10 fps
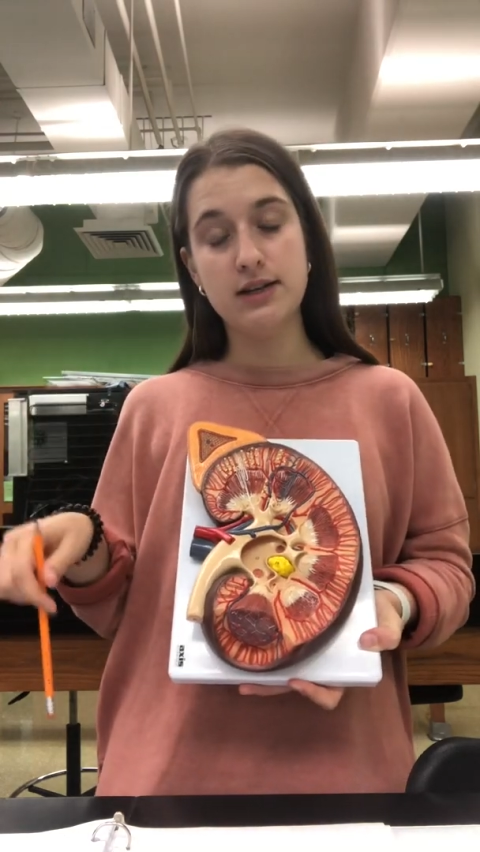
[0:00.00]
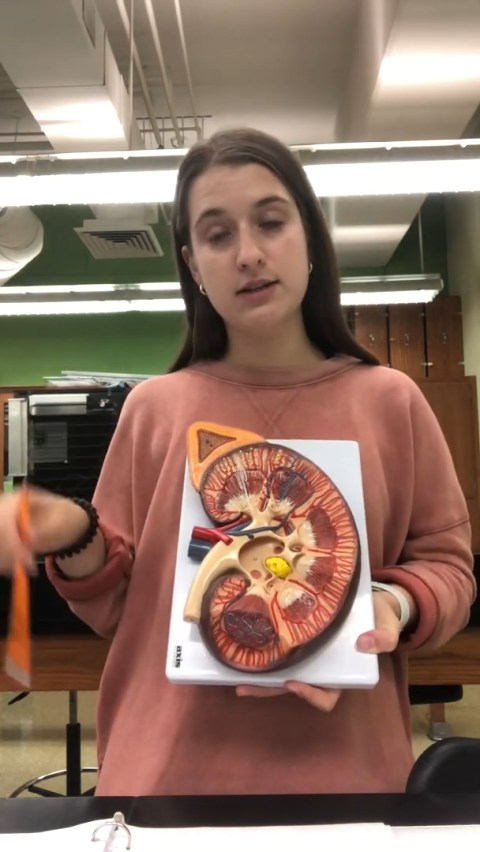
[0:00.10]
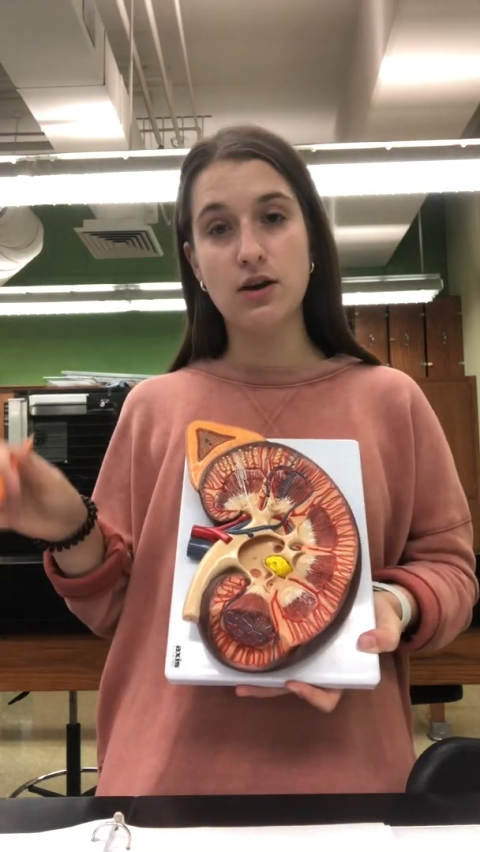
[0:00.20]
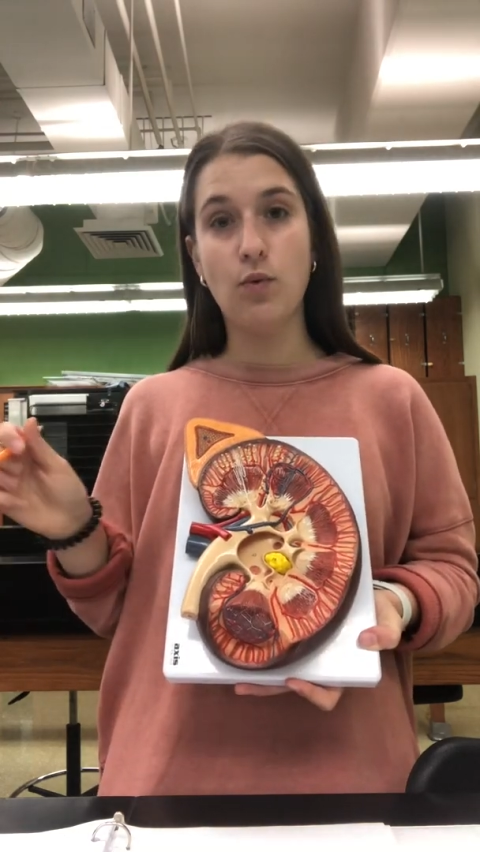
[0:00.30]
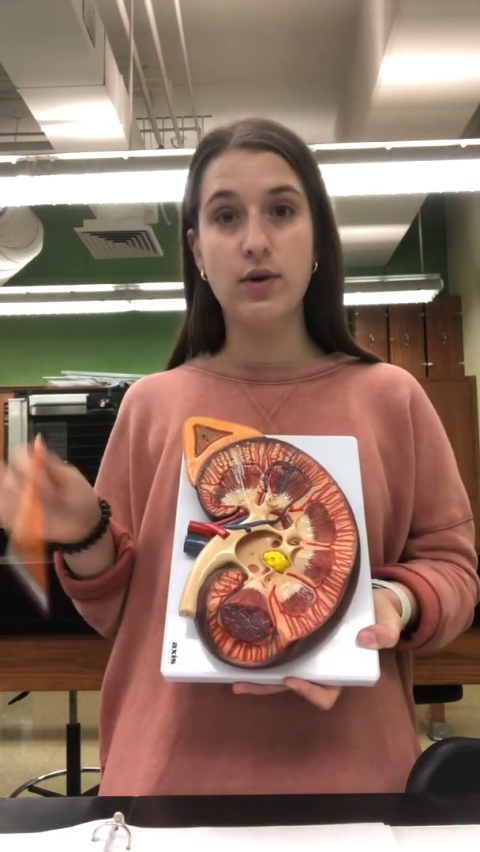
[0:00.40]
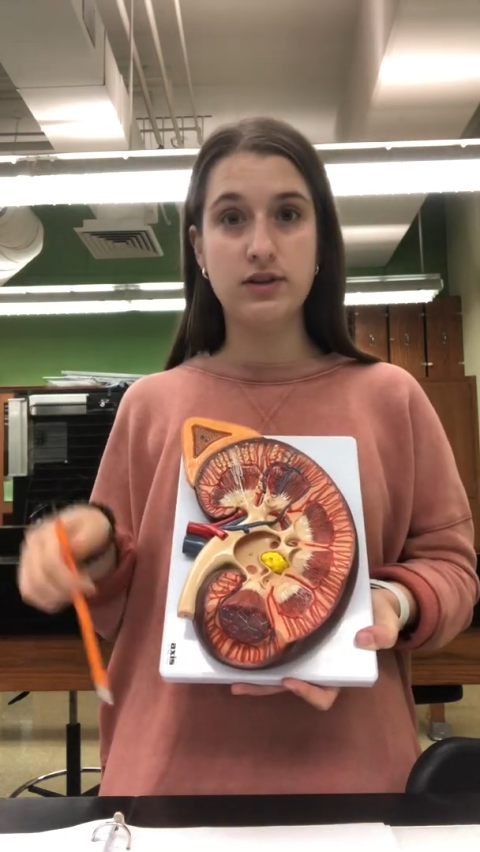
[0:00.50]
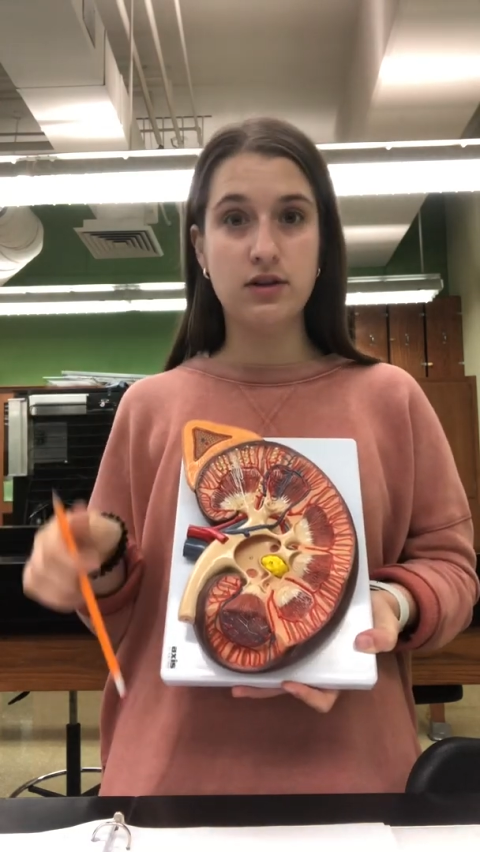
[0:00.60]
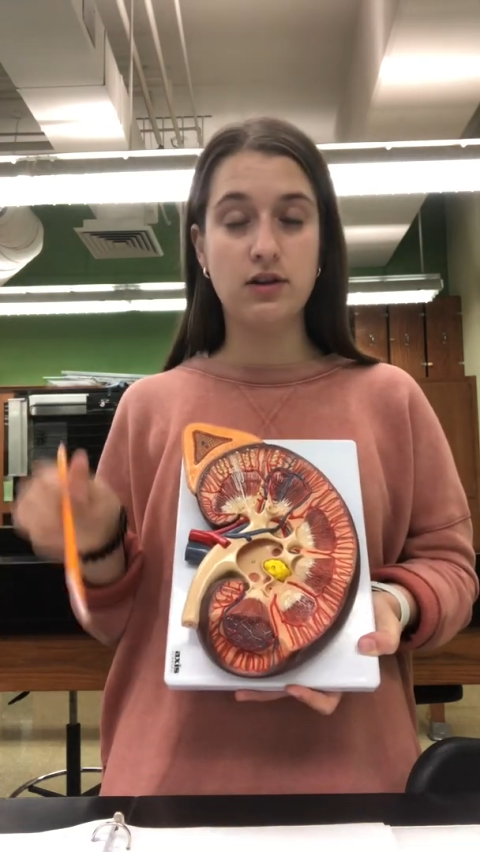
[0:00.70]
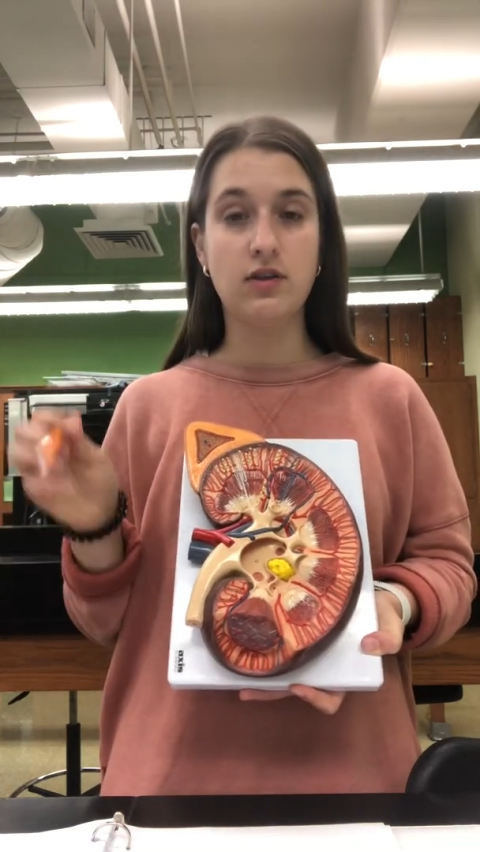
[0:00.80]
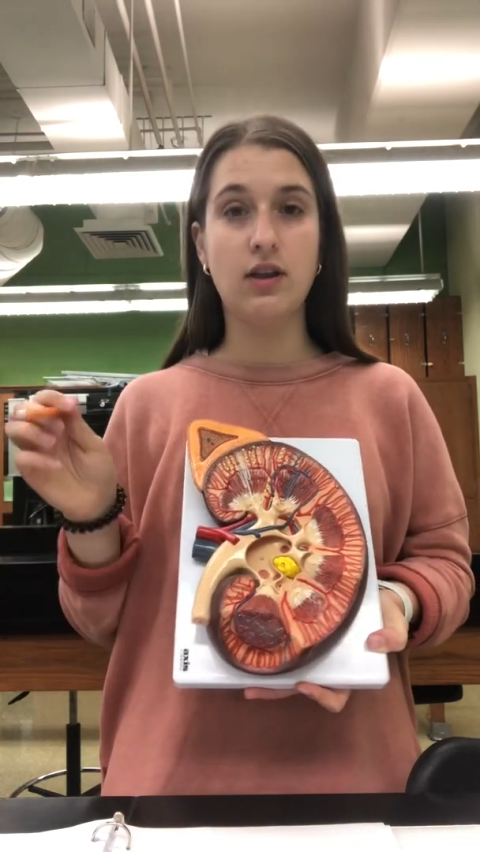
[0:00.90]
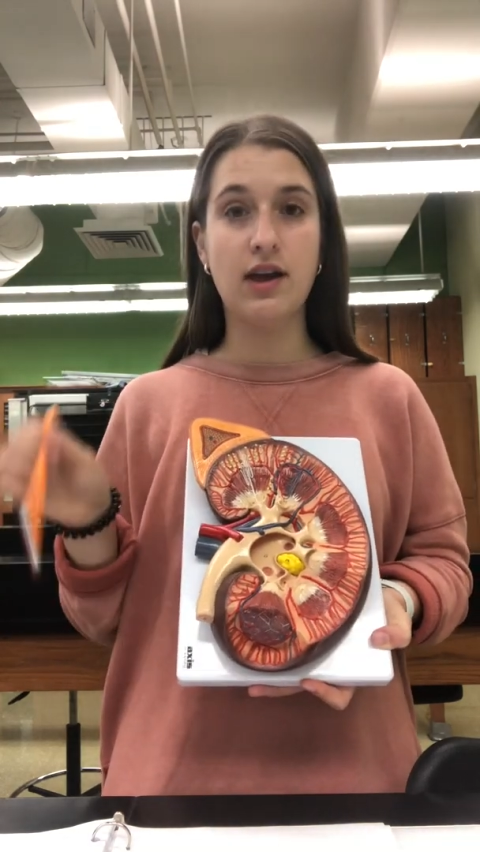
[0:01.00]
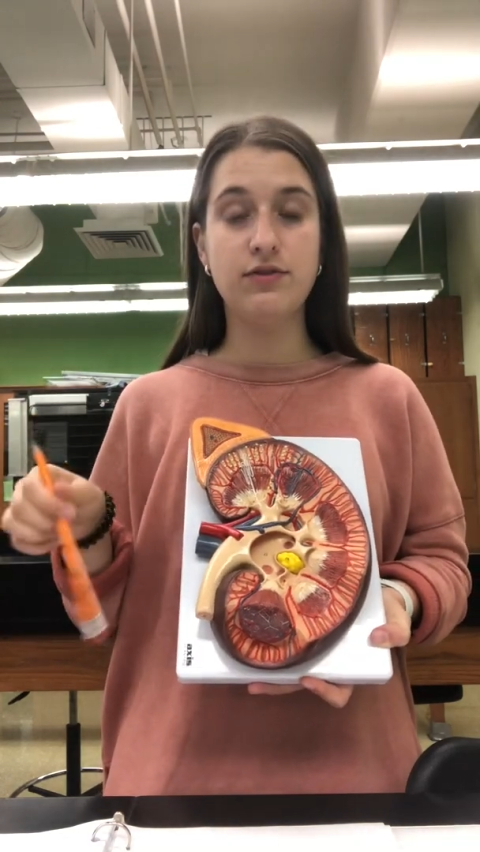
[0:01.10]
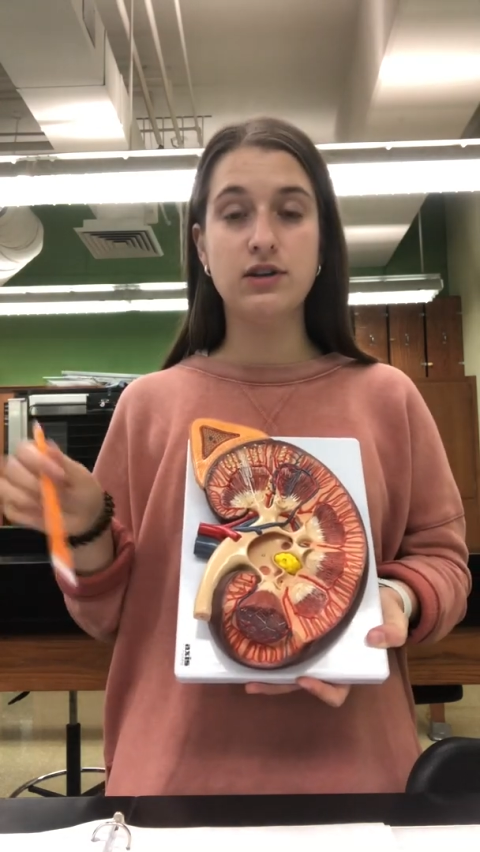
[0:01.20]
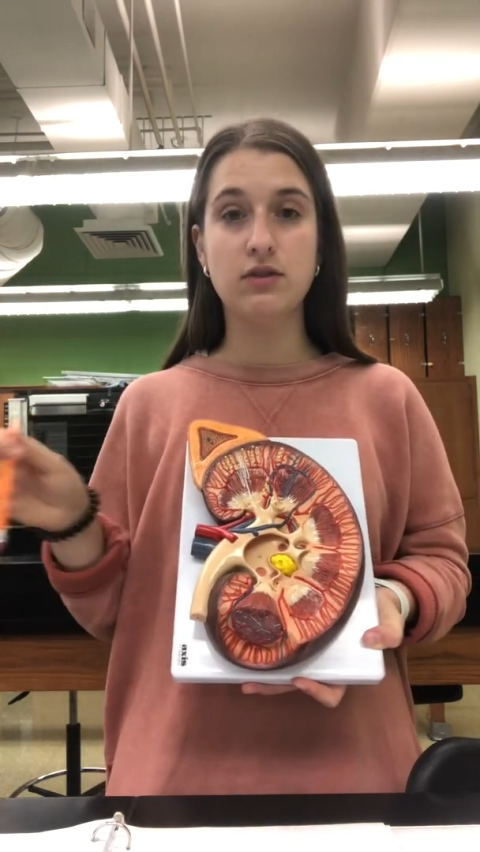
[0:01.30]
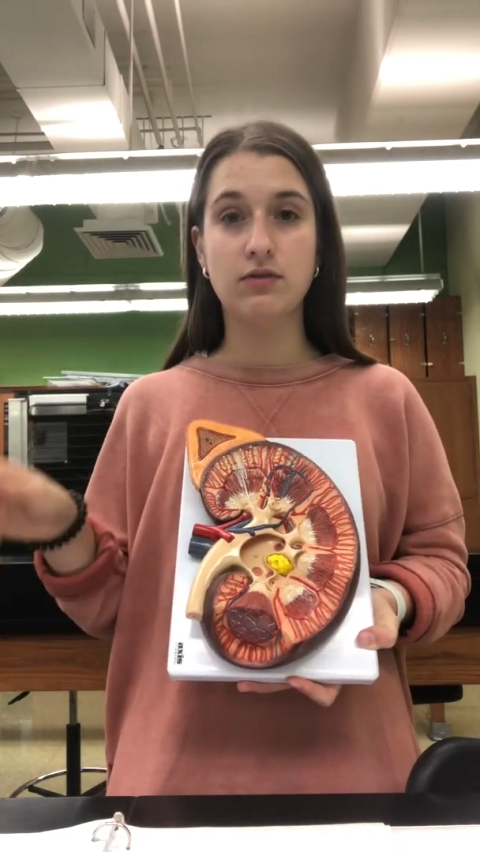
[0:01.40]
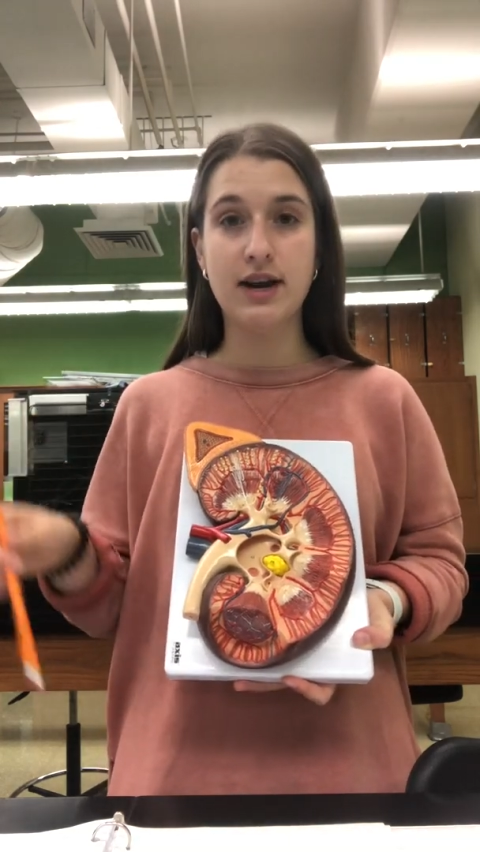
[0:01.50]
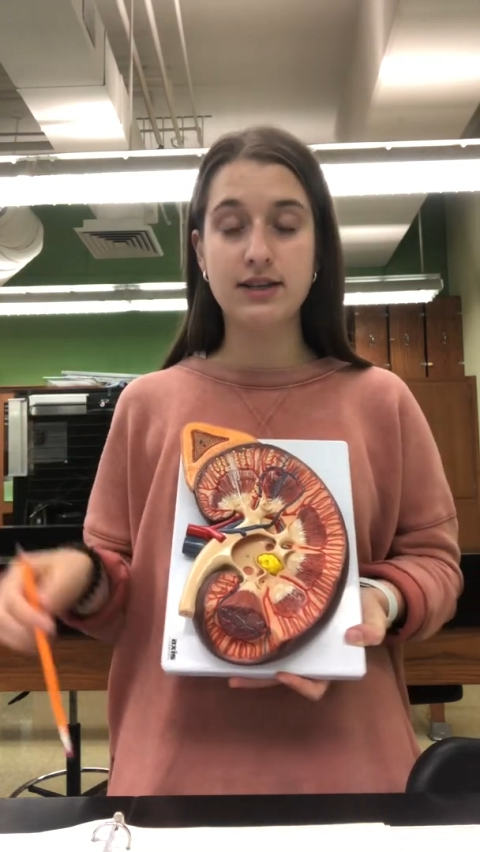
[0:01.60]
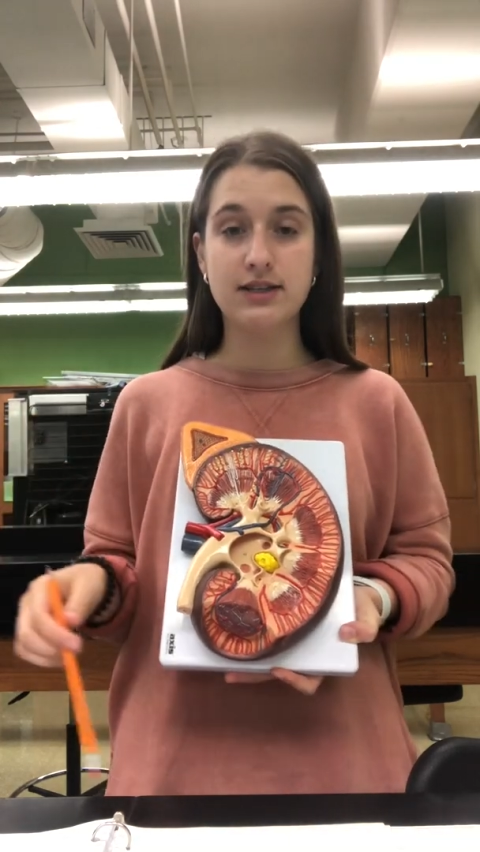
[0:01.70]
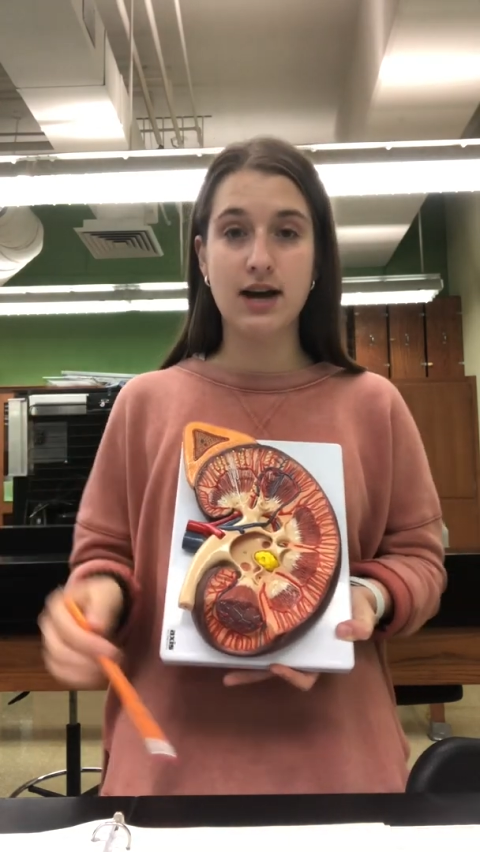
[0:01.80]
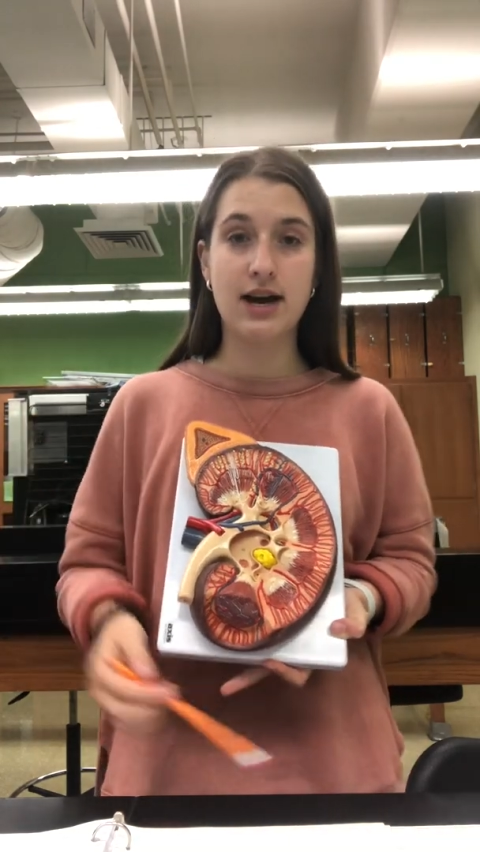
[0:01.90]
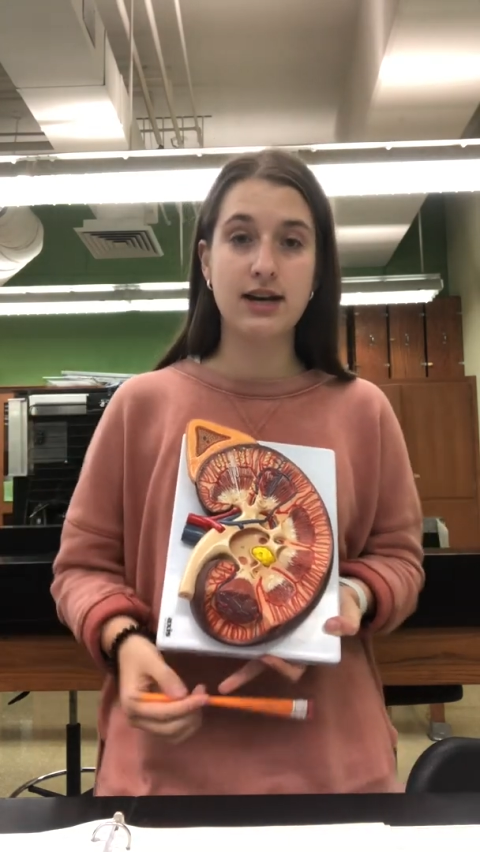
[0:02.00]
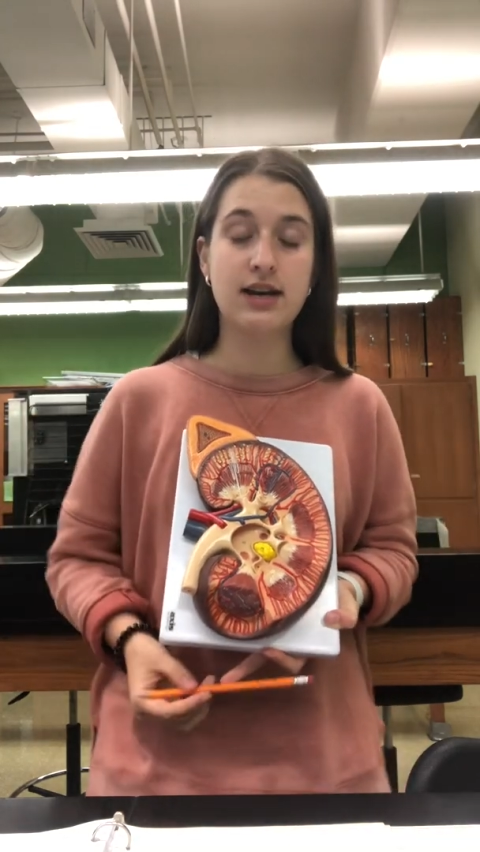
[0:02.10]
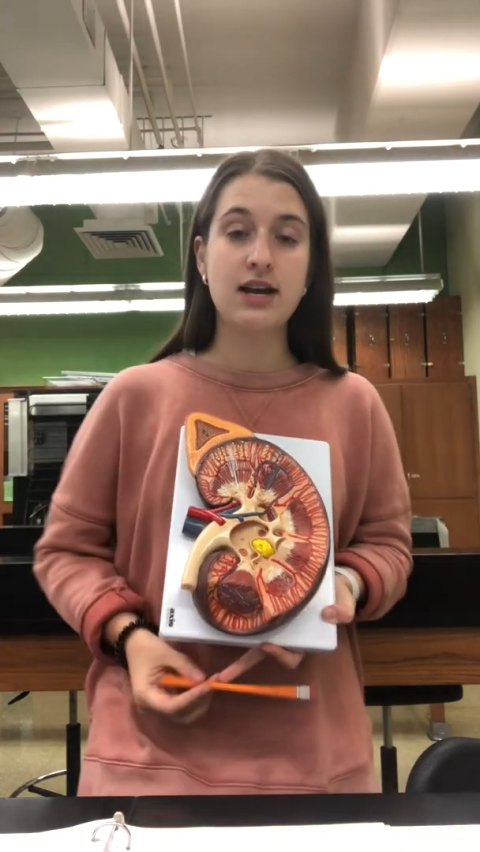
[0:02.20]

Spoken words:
so one sits on the left and right side.